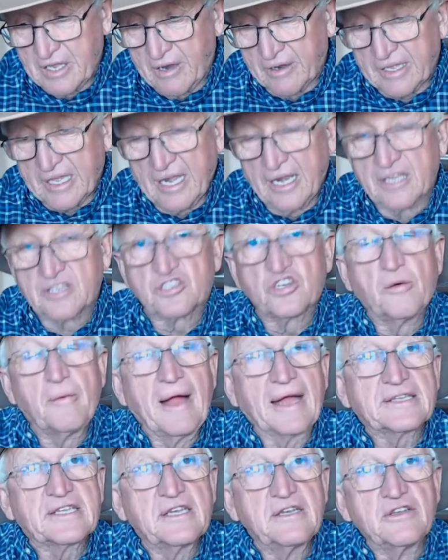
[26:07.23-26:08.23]
again, let's go
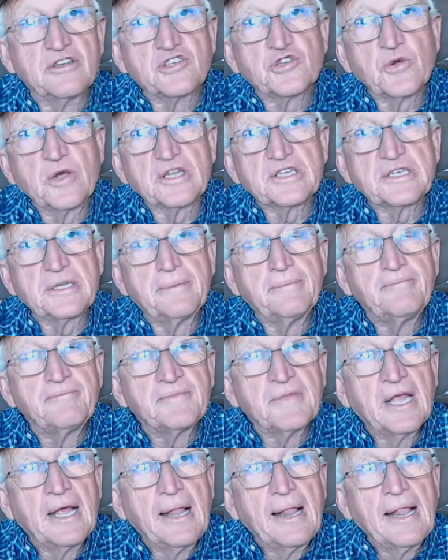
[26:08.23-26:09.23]
back to nutrition.
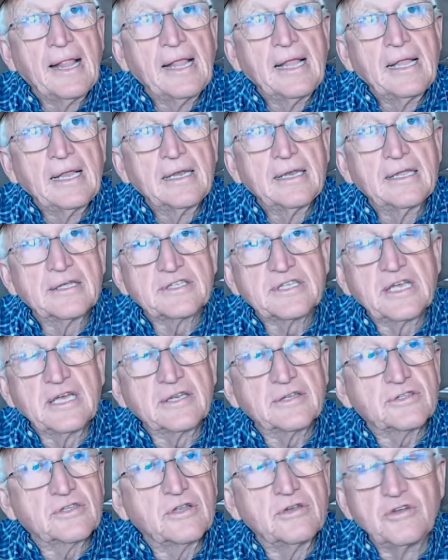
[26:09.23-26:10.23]
Let's
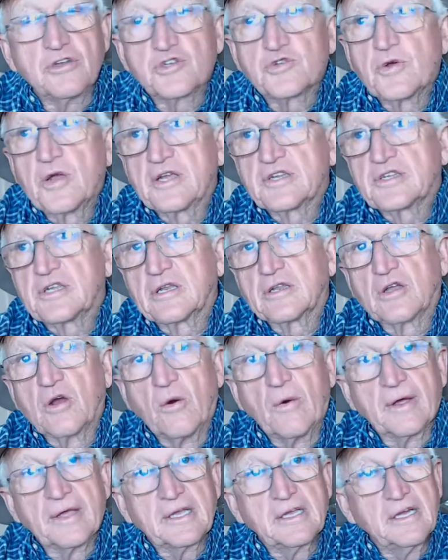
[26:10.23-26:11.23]
get the nutrition
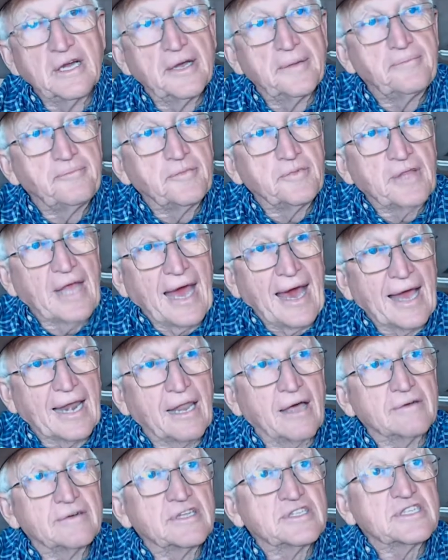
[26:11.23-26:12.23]
going good. How
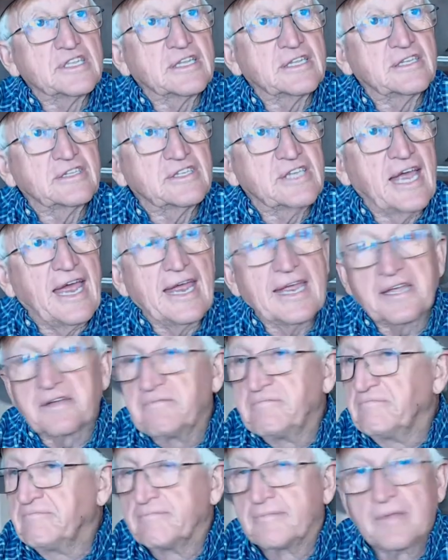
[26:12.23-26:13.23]
long does it take?
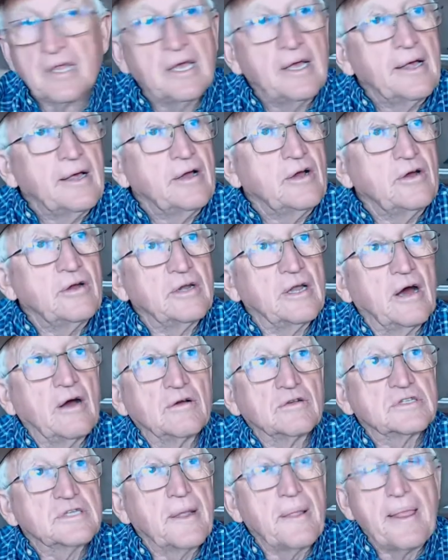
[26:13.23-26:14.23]
Who
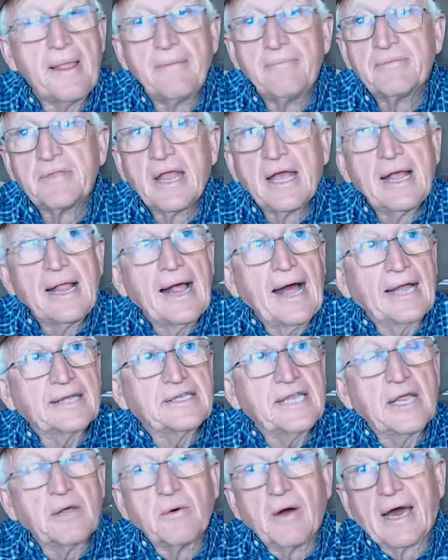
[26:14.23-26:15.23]
knows? I tell
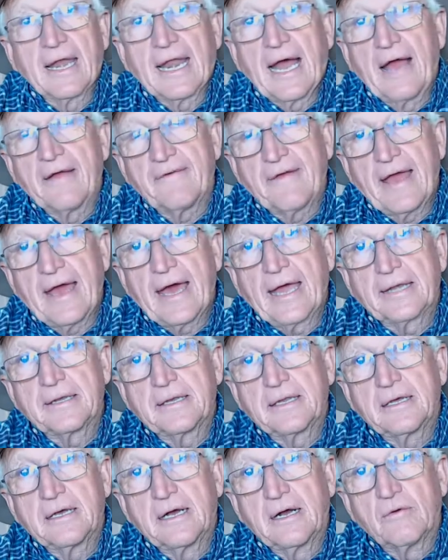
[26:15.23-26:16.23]
you what, I've had
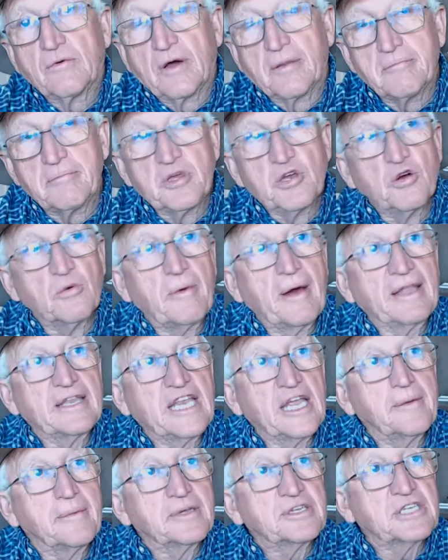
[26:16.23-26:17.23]
uh, one mule by the
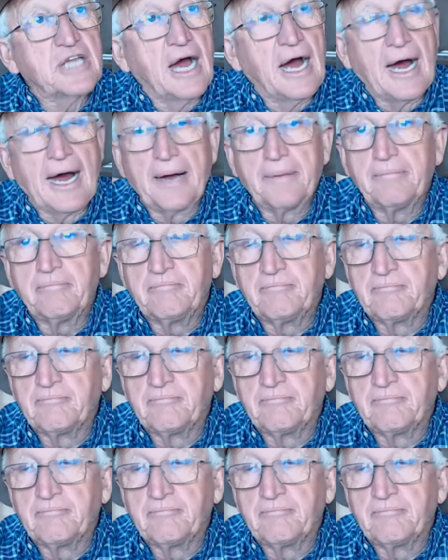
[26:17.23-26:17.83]
name of Tom,